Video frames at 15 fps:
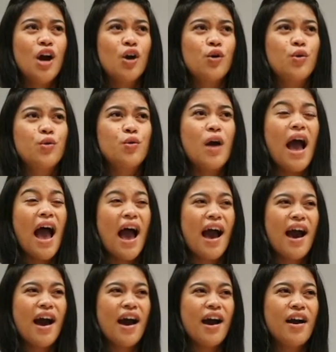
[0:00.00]
who
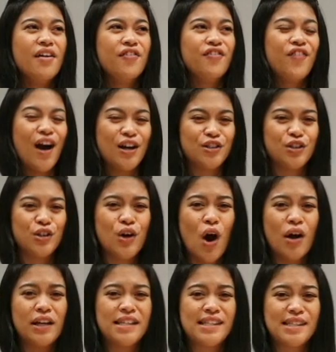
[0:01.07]
have
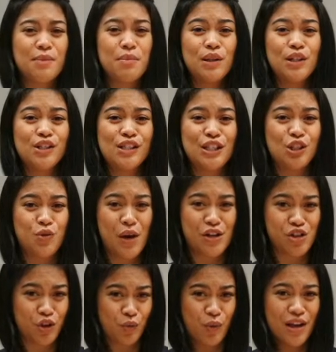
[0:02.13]
undergone a similar
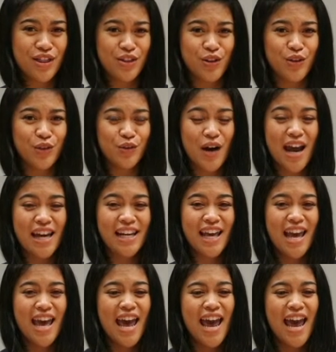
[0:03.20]
situation with you, right?